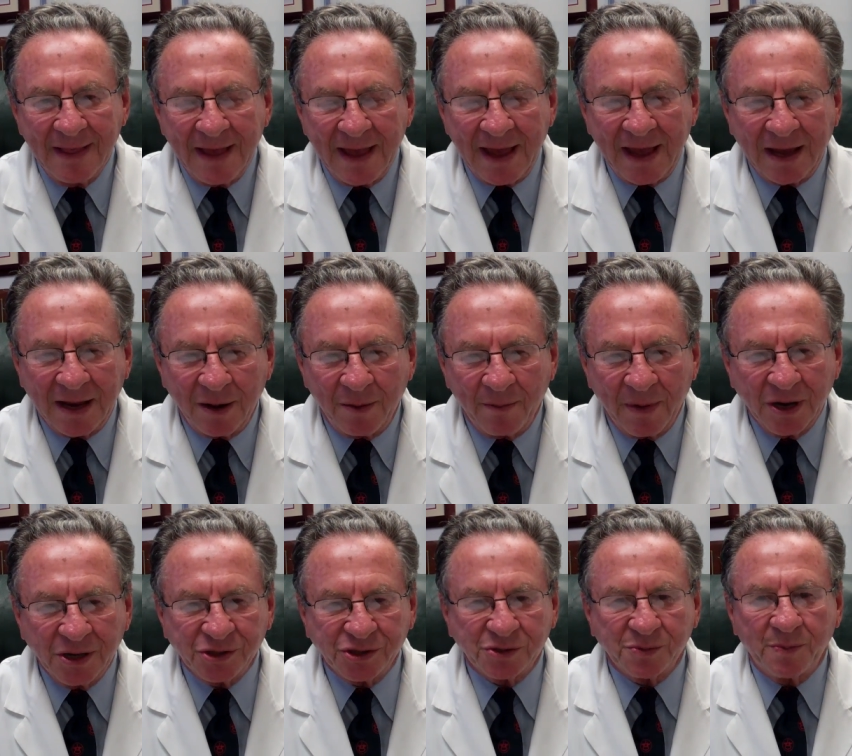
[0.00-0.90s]
and
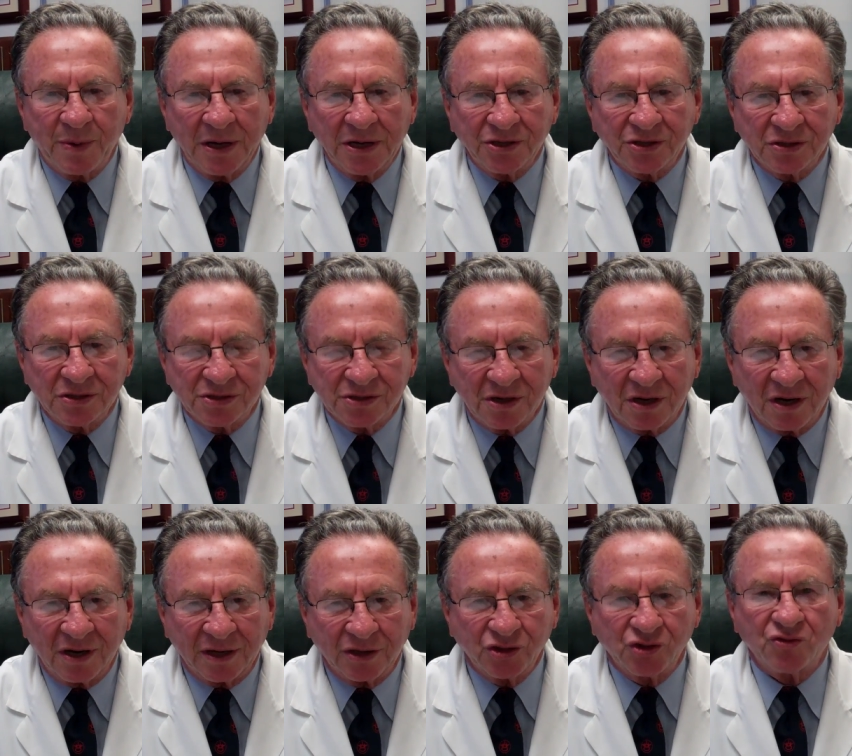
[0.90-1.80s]
most patients
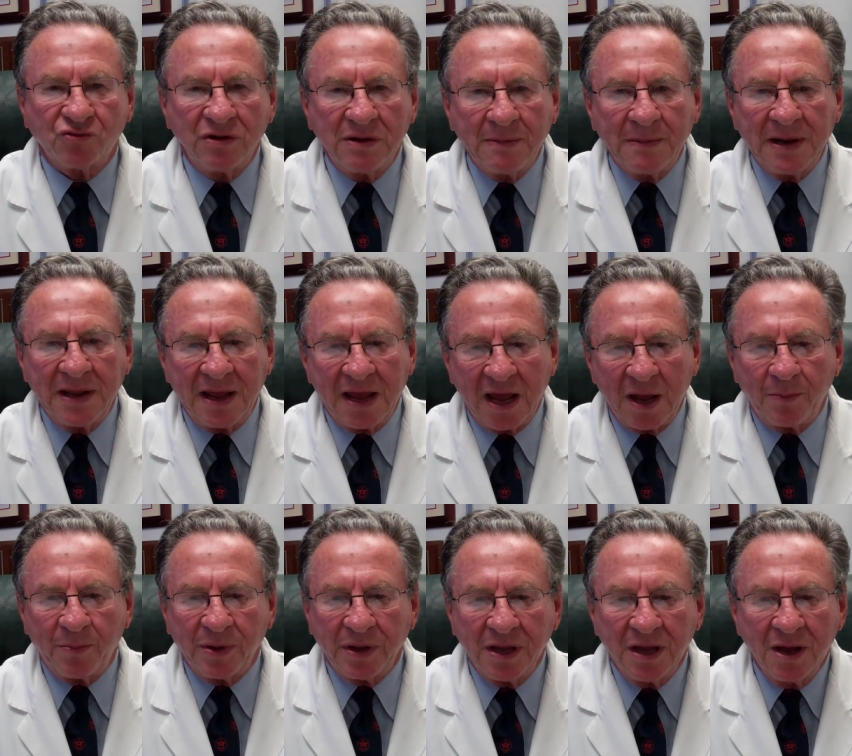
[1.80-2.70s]
are extremely
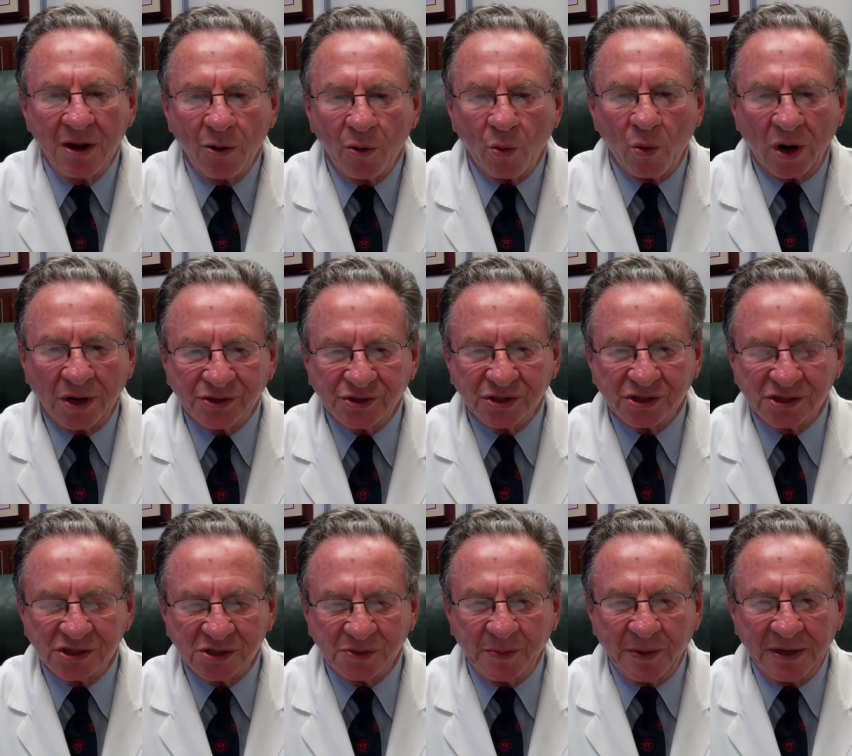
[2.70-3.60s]
happy once this
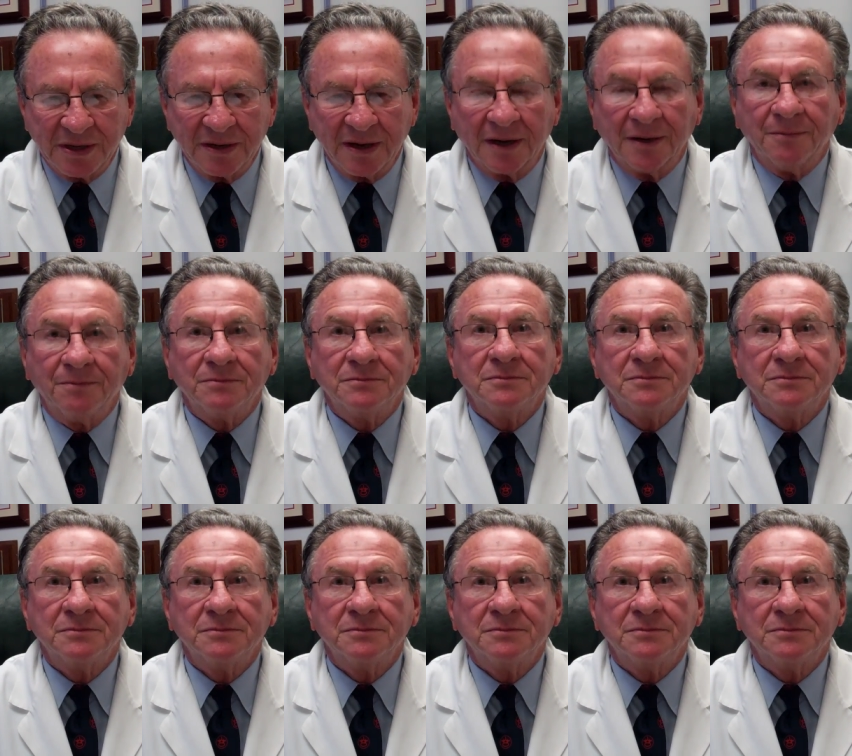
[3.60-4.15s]
has been done